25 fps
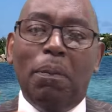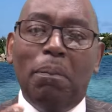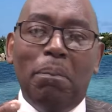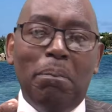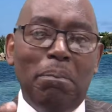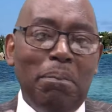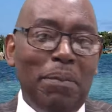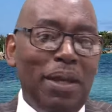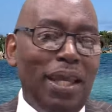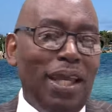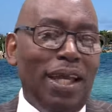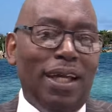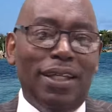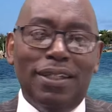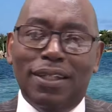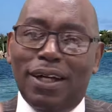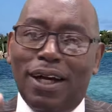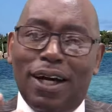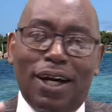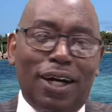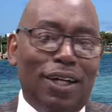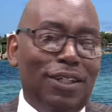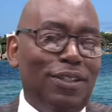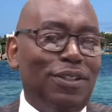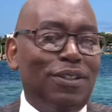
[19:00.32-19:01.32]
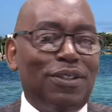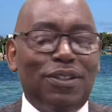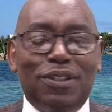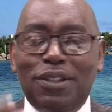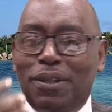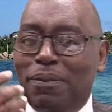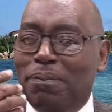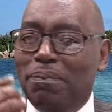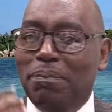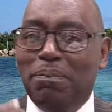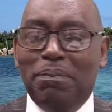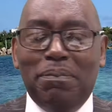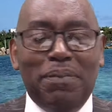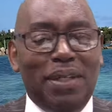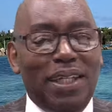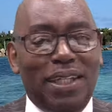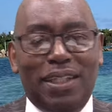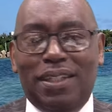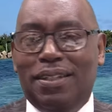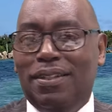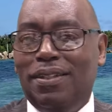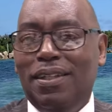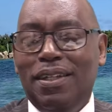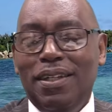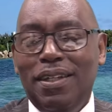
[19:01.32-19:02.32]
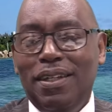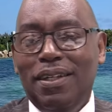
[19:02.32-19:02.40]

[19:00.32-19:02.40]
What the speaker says: men unto me.